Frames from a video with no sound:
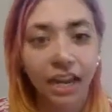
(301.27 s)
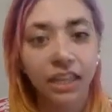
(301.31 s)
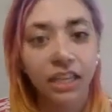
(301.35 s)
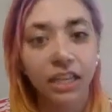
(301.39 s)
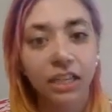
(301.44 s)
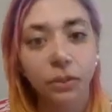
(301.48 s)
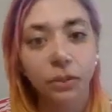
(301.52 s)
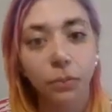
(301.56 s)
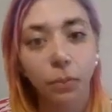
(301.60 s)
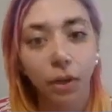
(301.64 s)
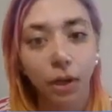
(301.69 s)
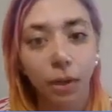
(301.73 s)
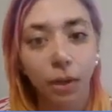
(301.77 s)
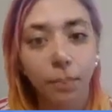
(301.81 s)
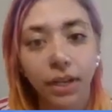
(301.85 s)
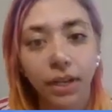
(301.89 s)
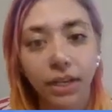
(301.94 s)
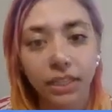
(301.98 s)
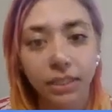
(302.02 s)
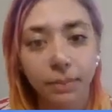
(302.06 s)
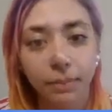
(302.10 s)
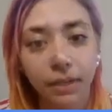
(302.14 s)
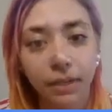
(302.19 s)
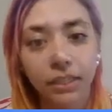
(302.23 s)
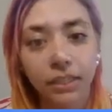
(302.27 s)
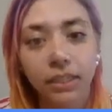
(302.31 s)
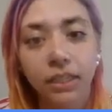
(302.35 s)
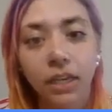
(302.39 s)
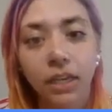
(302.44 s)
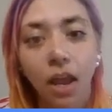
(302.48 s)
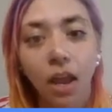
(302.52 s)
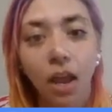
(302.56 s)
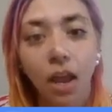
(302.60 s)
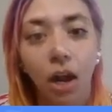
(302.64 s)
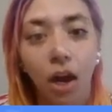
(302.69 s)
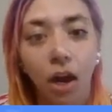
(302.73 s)
And these work
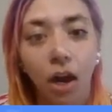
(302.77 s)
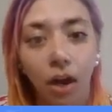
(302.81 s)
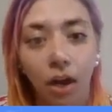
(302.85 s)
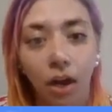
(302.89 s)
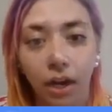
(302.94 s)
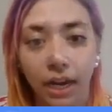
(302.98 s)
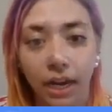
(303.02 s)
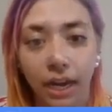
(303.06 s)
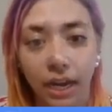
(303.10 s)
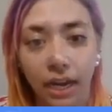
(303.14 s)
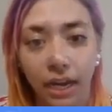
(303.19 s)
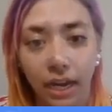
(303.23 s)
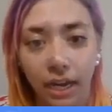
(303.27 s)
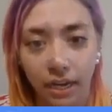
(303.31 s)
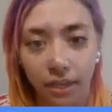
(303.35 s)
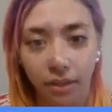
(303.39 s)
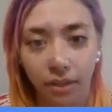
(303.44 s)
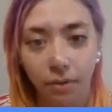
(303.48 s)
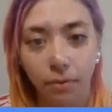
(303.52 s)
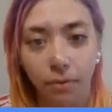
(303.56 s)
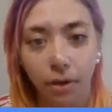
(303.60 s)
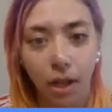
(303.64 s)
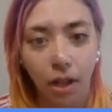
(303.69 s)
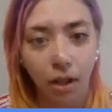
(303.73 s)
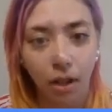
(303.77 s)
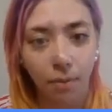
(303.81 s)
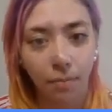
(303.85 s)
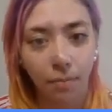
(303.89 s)
placements are in